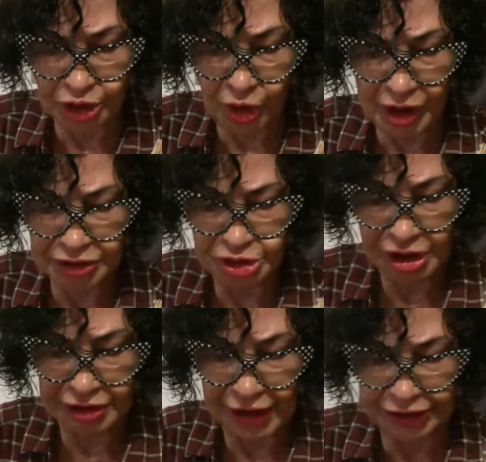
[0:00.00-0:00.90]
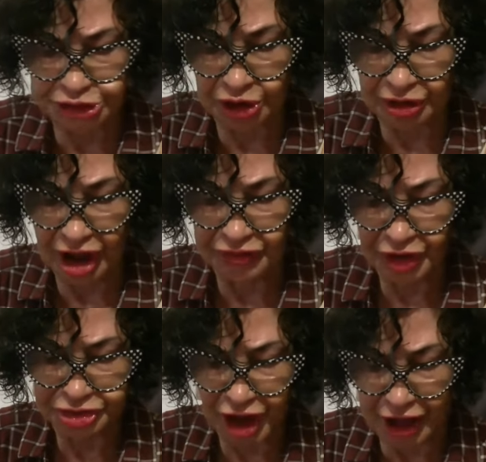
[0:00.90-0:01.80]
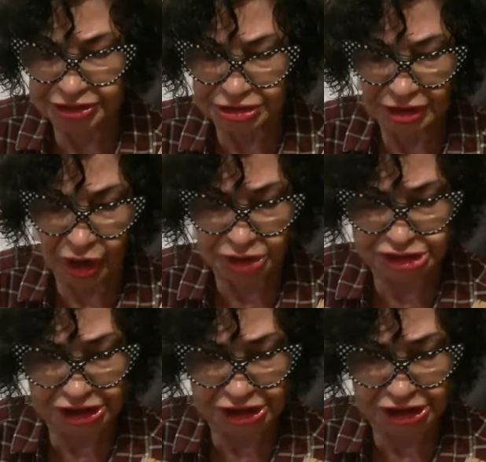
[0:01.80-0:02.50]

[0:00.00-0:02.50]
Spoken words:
according to the nature of your thoughts or